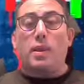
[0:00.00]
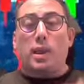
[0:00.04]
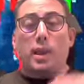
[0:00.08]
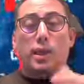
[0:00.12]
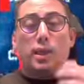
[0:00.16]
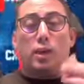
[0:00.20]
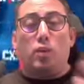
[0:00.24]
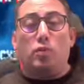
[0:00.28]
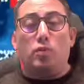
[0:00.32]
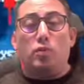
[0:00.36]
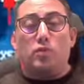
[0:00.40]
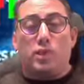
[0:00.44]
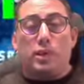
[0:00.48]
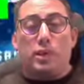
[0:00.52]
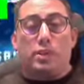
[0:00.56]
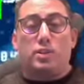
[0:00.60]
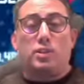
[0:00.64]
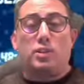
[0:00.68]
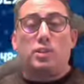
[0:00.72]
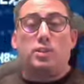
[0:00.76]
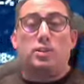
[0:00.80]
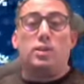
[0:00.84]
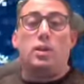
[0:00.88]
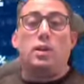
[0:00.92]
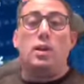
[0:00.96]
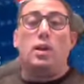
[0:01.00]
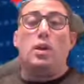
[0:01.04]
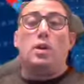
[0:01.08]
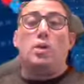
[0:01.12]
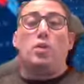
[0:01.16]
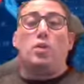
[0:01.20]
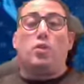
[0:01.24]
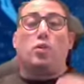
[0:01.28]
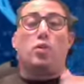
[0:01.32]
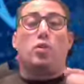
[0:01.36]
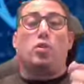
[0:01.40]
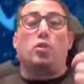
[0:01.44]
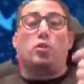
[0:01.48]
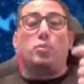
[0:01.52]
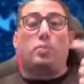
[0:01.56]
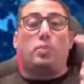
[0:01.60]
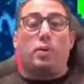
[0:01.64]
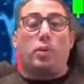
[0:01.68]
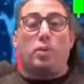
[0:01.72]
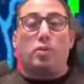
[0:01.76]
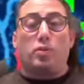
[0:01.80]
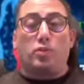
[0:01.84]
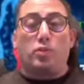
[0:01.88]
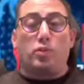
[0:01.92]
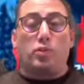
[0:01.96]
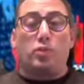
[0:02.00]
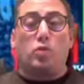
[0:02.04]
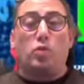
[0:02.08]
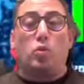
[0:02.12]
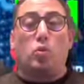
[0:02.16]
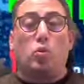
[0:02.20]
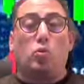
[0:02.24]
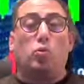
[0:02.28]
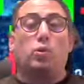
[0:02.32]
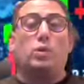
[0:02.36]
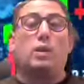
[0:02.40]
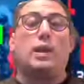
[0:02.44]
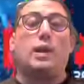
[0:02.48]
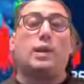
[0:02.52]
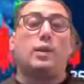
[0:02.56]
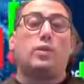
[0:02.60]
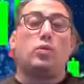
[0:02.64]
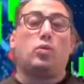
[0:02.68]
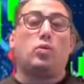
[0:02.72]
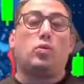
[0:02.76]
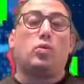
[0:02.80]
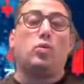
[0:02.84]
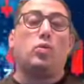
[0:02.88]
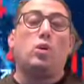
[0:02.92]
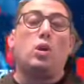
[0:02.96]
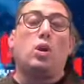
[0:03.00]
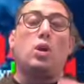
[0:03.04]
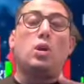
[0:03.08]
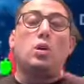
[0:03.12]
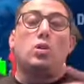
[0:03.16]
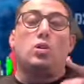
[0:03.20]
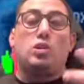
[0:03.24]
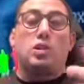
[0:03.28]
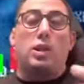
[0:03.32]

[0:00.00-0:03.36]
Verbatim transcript: a new section for the persons who would like to